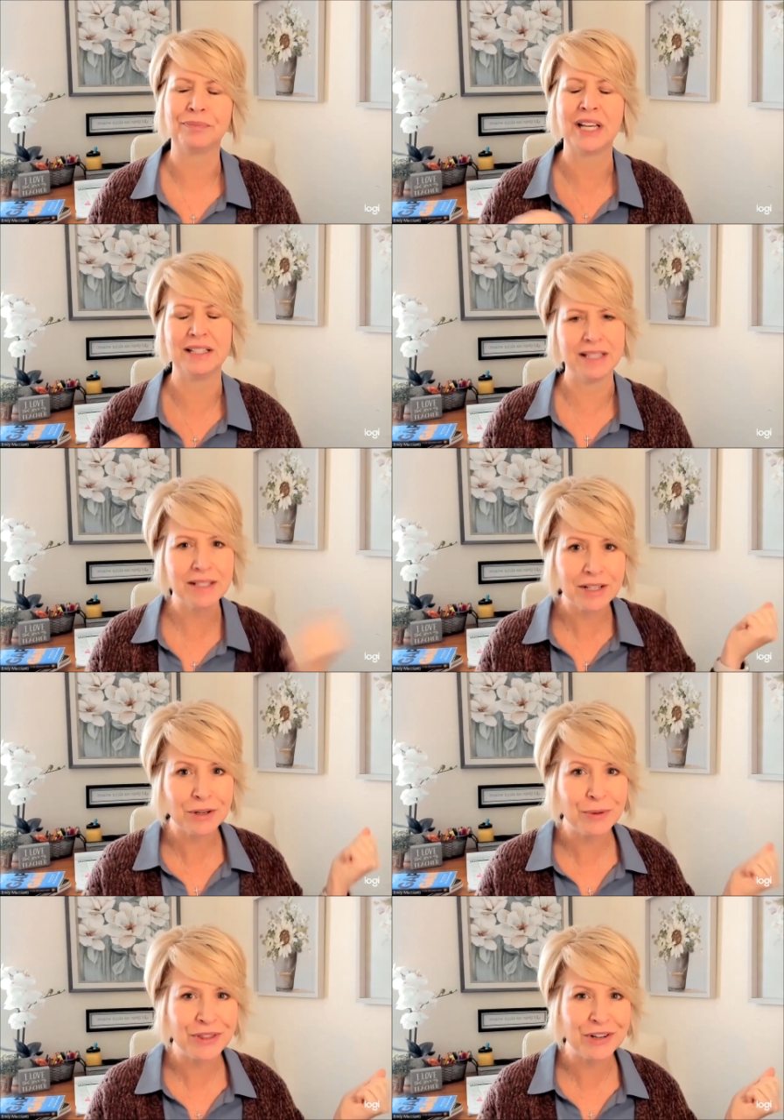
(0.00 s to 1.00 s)
it's easier
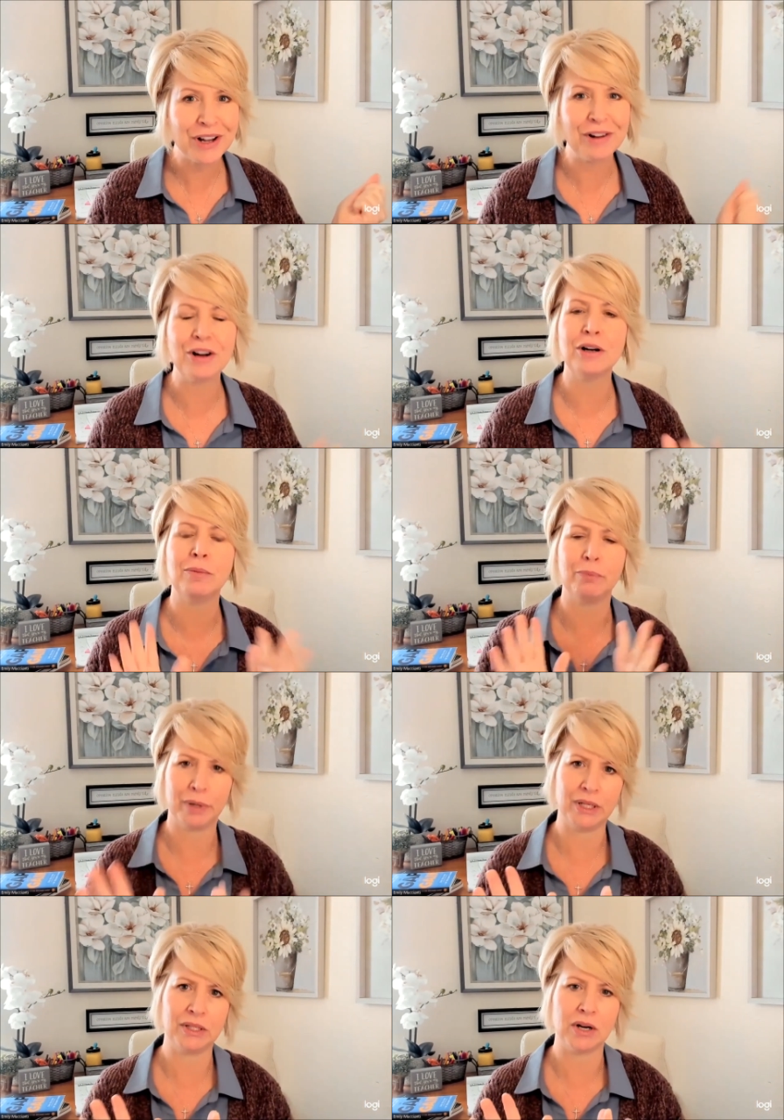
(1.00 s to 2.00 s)
when they're younger
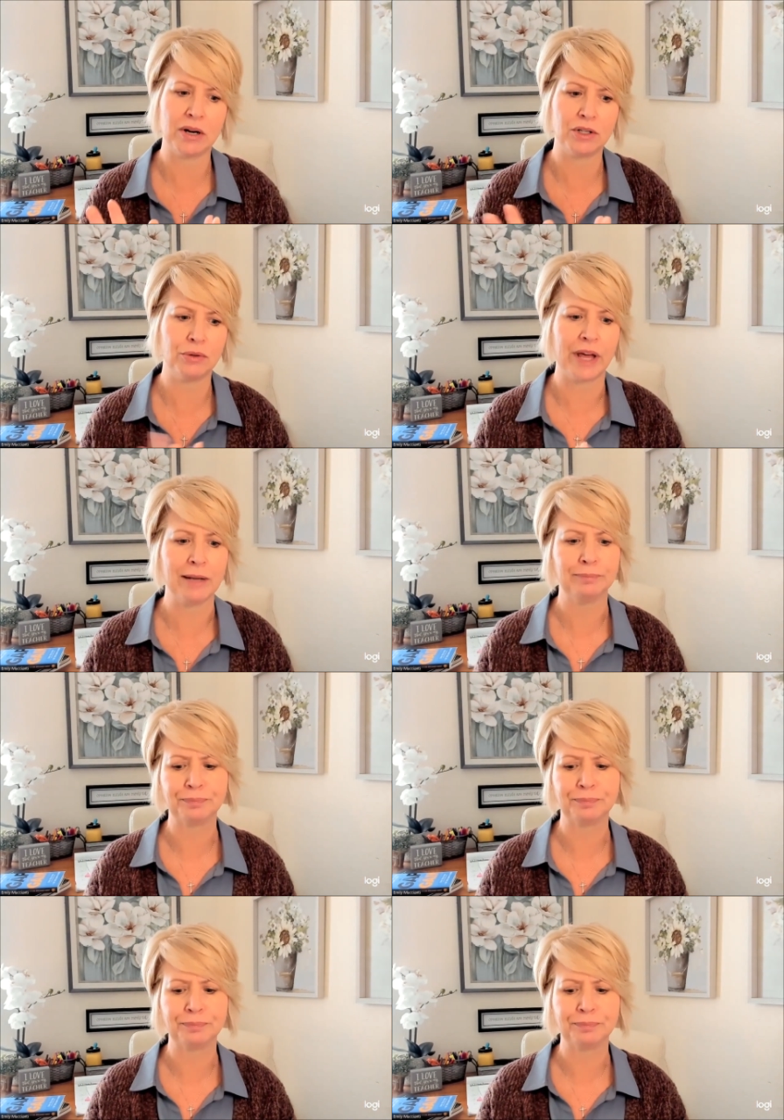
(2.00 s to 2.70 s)
but it's not too late